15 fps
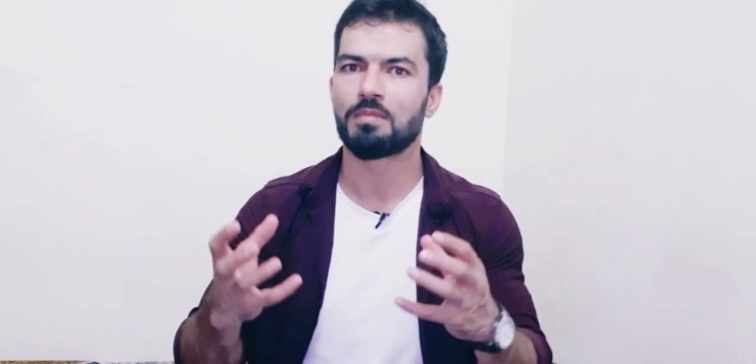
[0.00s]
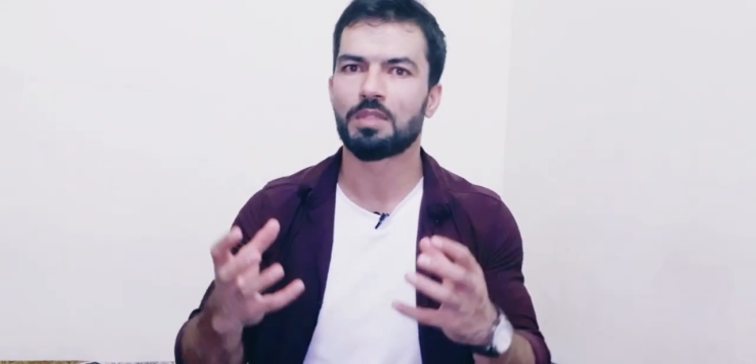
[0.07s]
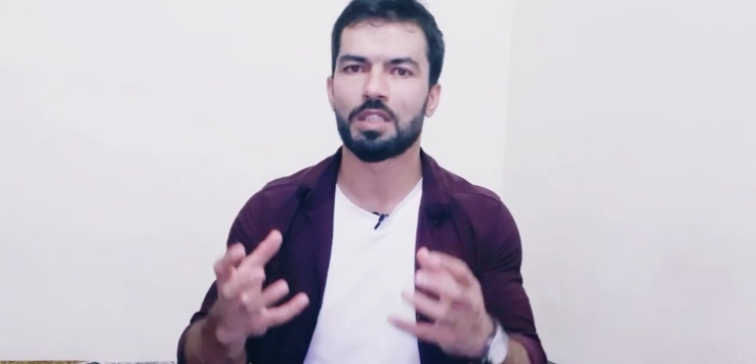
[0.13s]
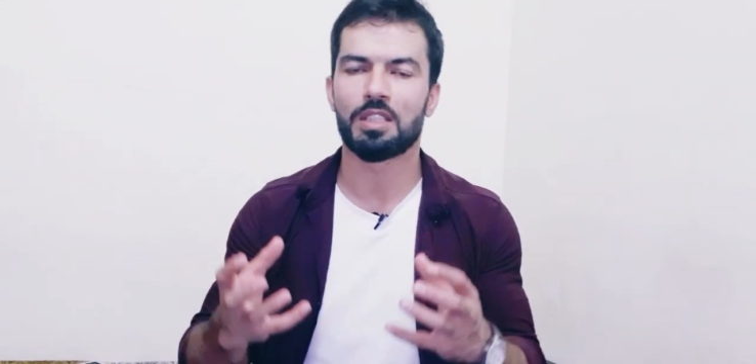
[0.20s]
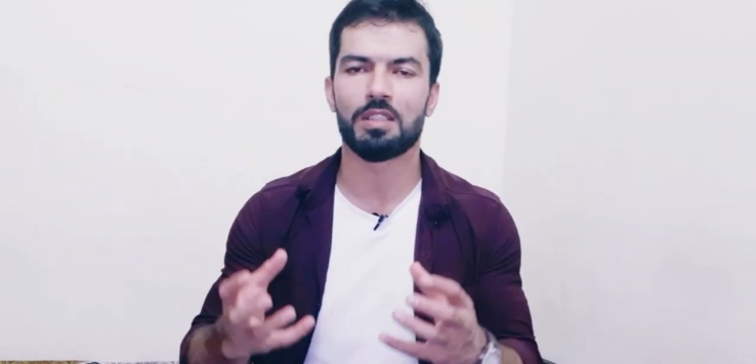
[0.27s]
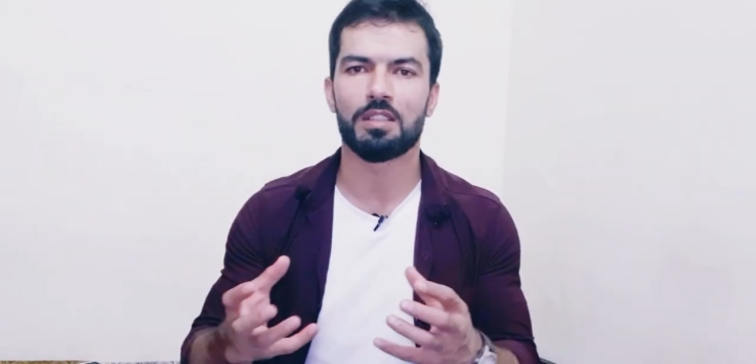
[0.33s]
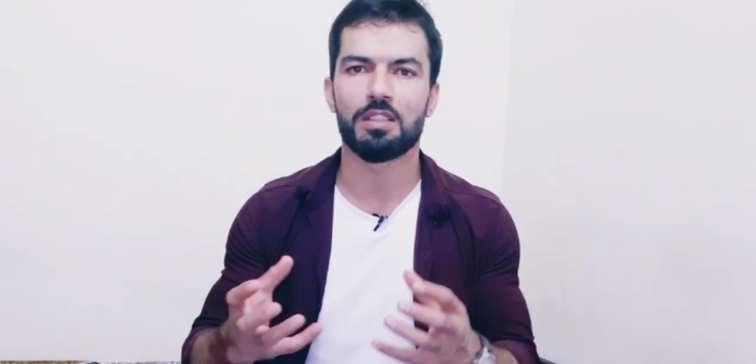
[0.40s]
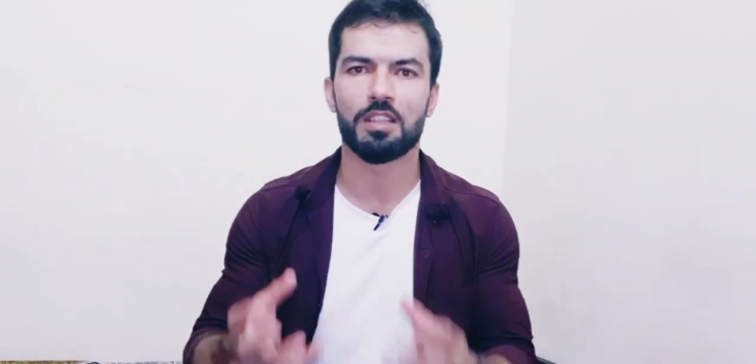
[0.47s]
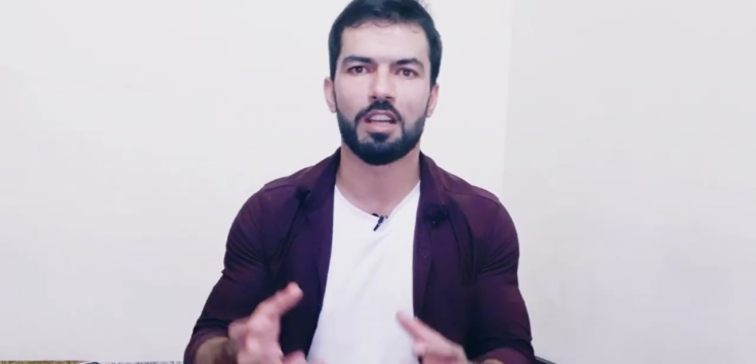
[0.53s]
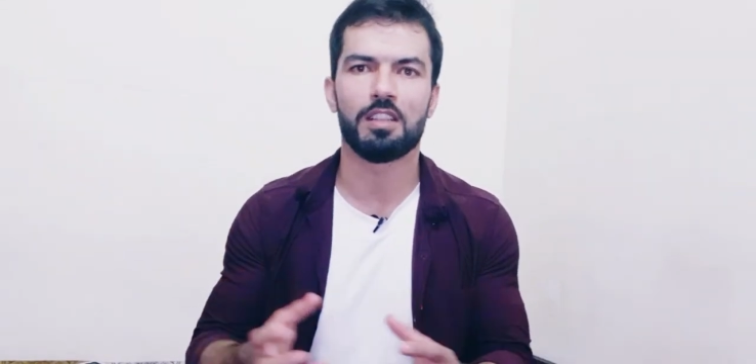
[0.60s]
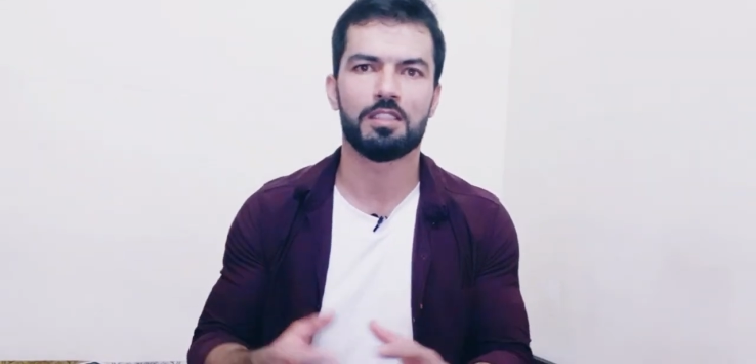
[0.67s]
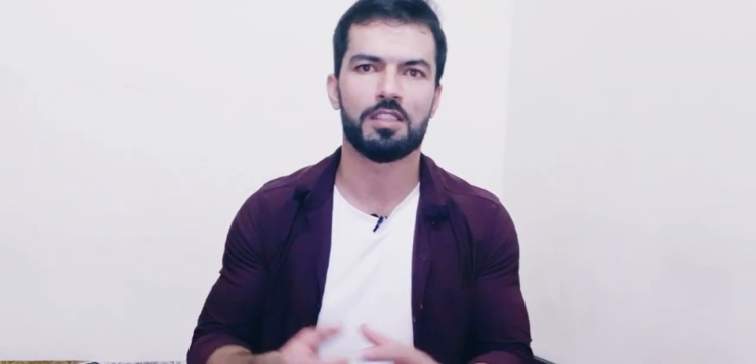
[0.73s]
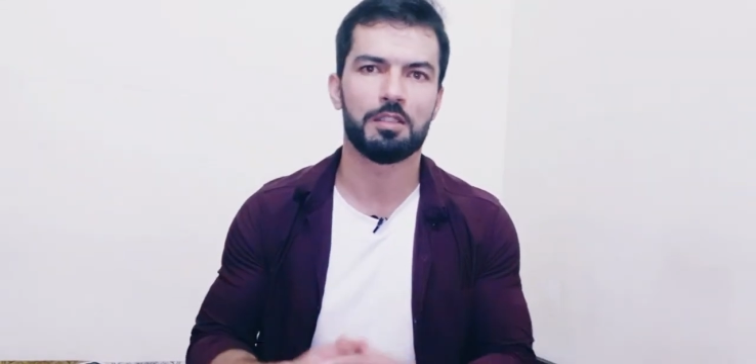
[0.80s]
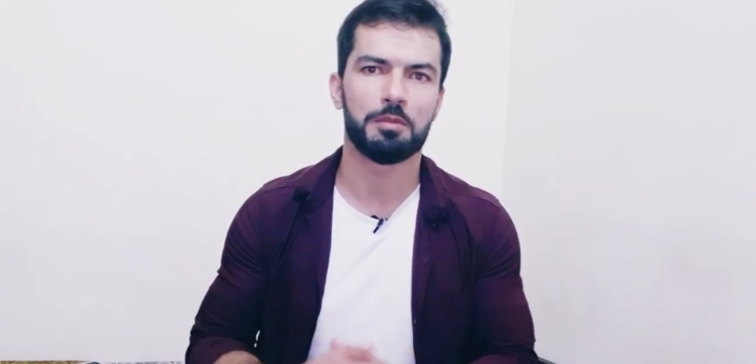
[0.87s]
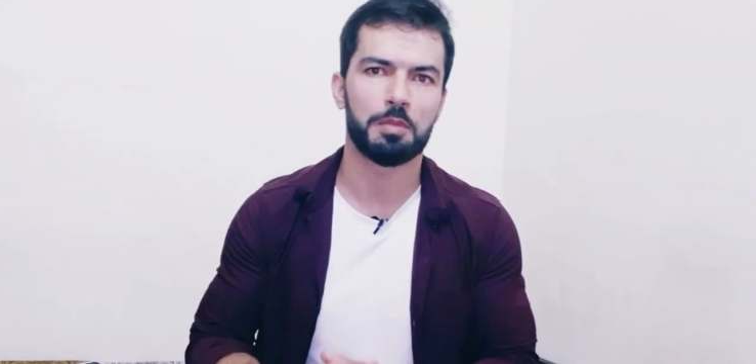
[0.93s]

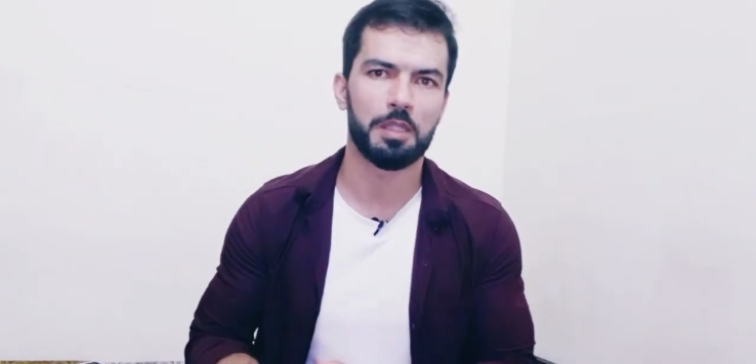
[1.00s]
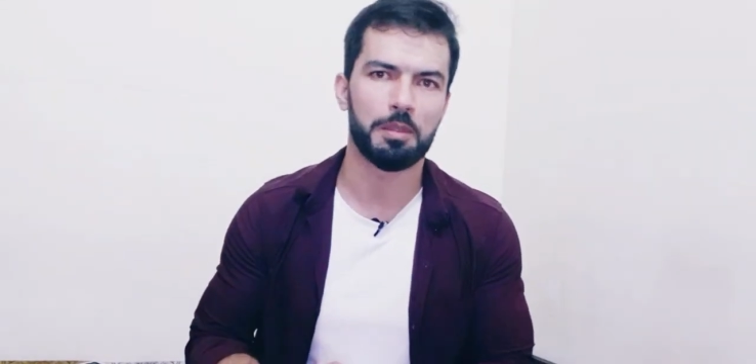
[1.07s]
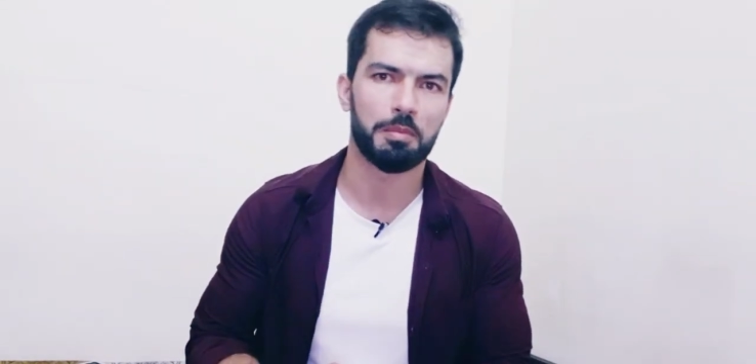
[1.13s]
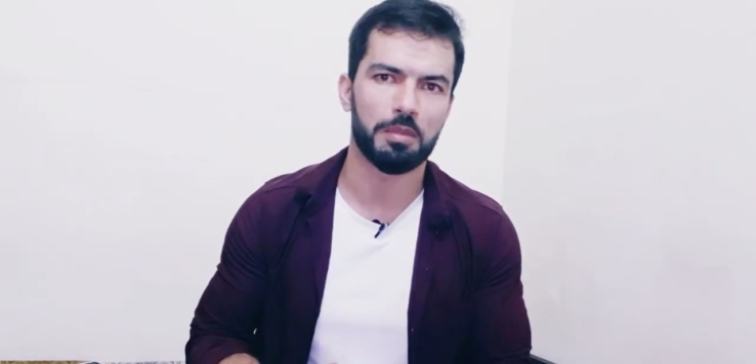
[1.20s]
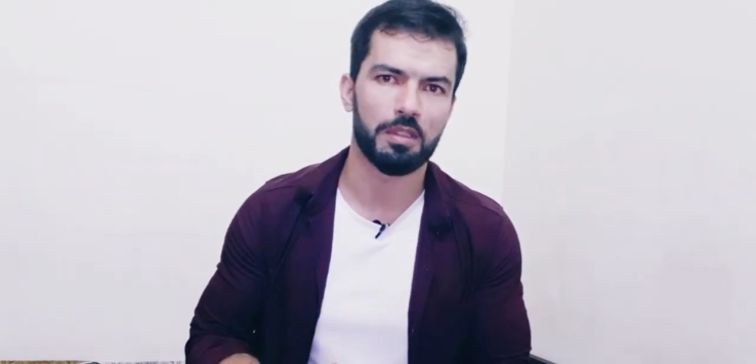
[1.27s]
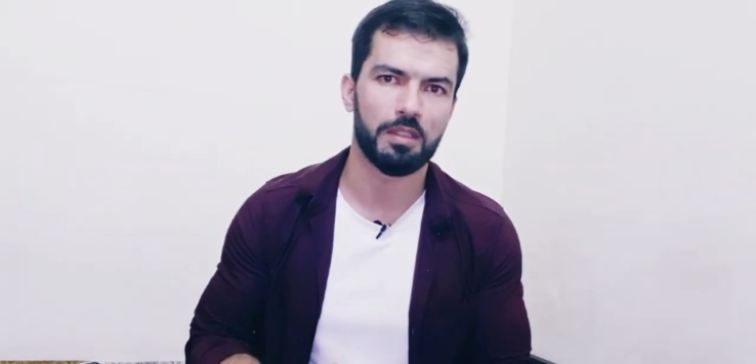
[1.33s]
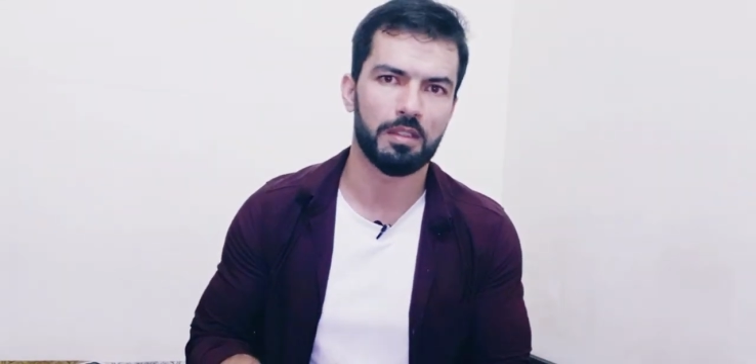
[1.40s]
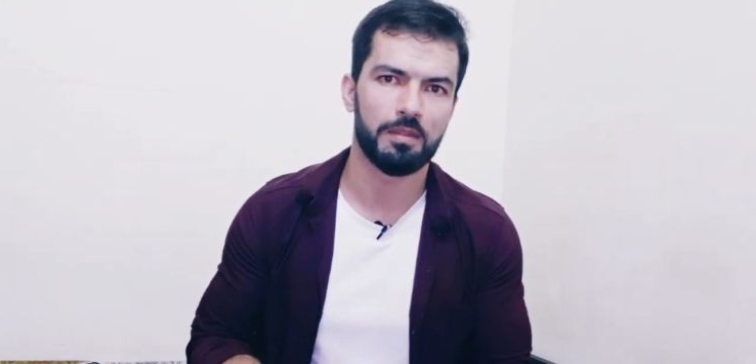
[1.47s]
nonsense people.